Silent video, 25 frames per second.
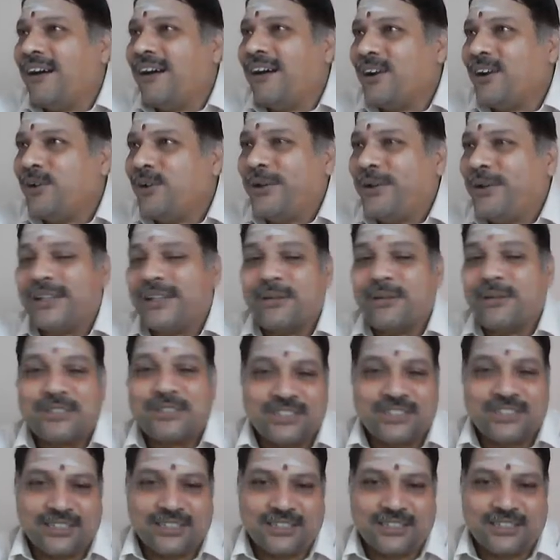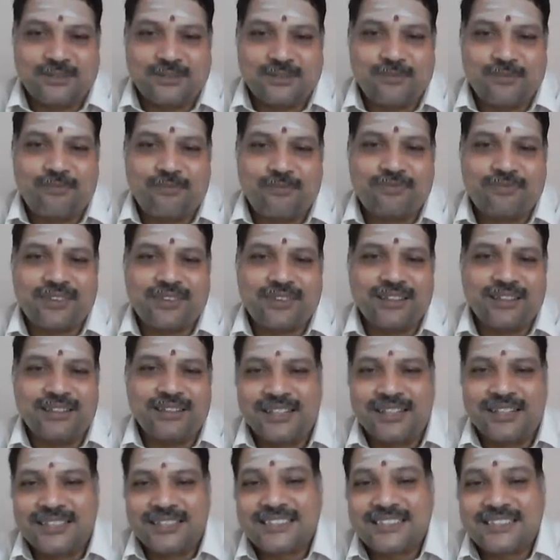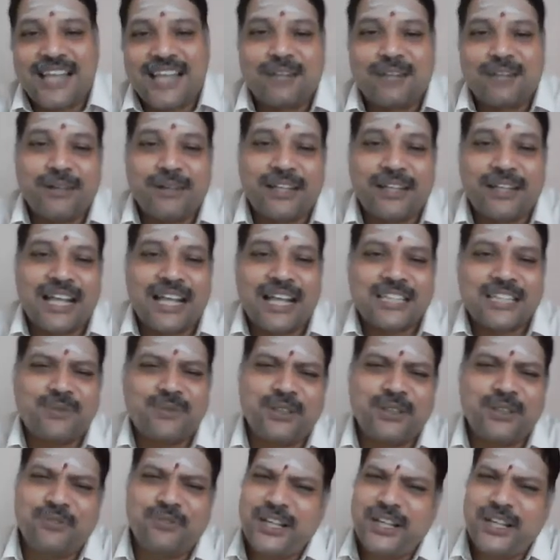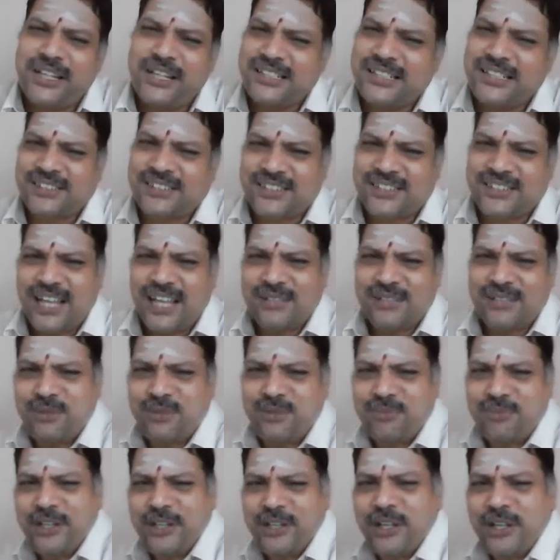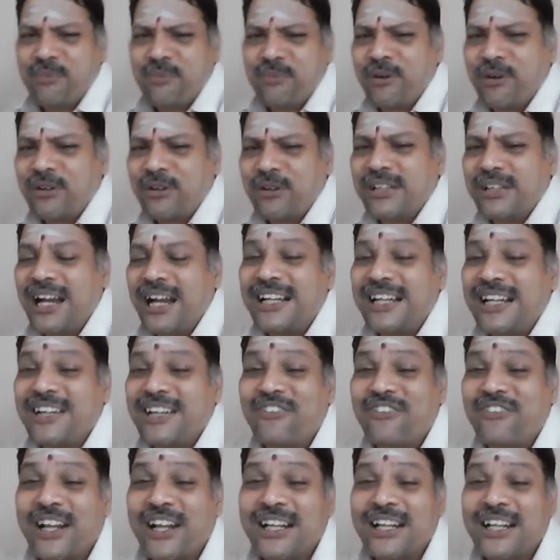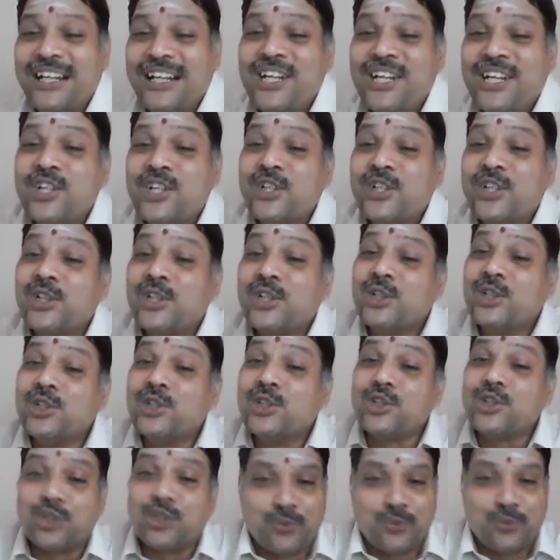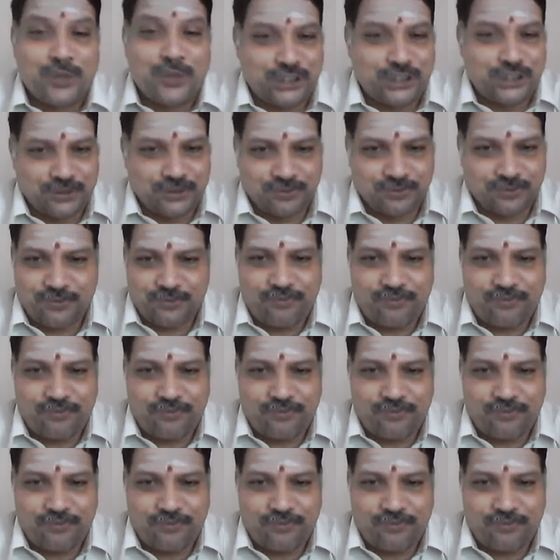doing the business. The risk can be classified into various types depending upon the different situation.